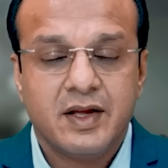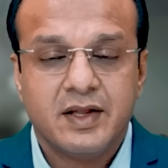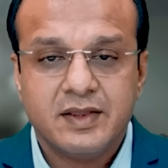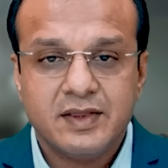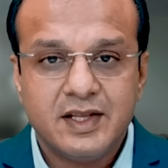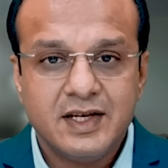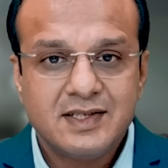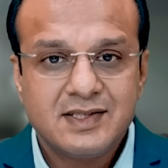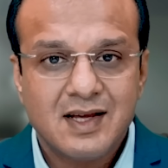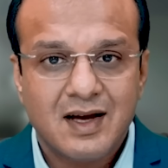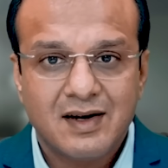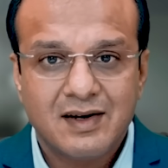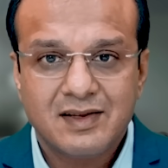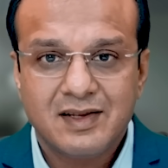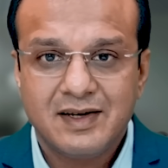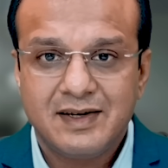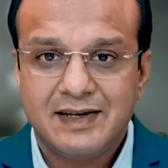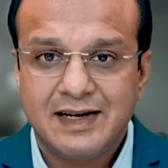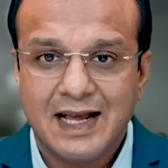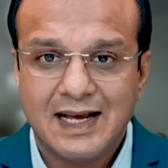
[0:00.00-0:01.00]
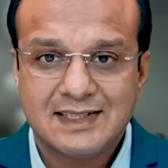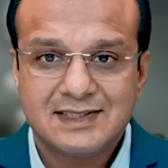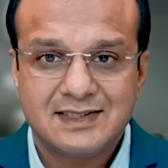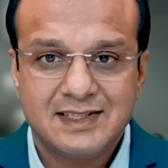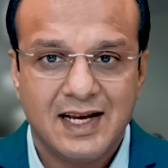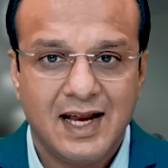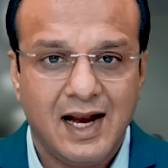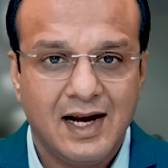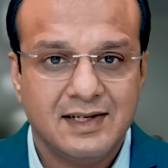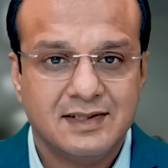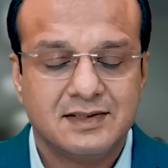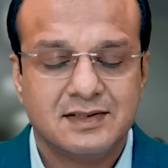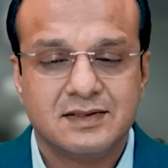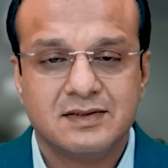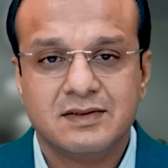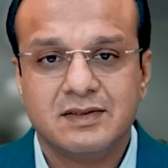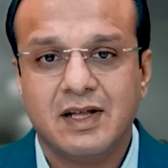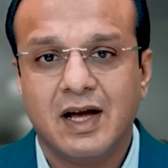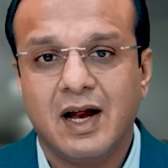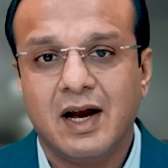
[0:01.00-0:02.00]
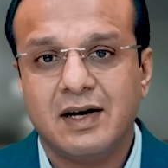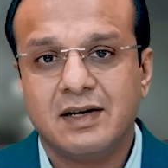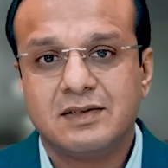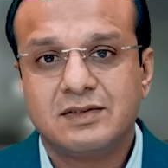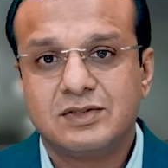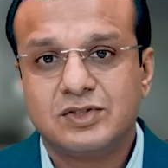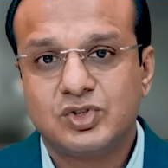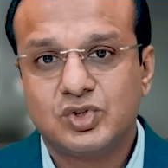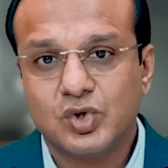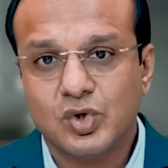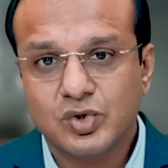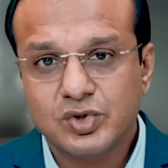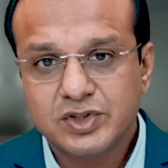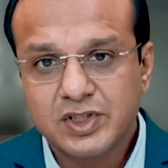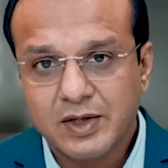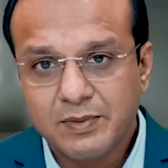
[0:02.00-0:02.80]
These are the text ads that shows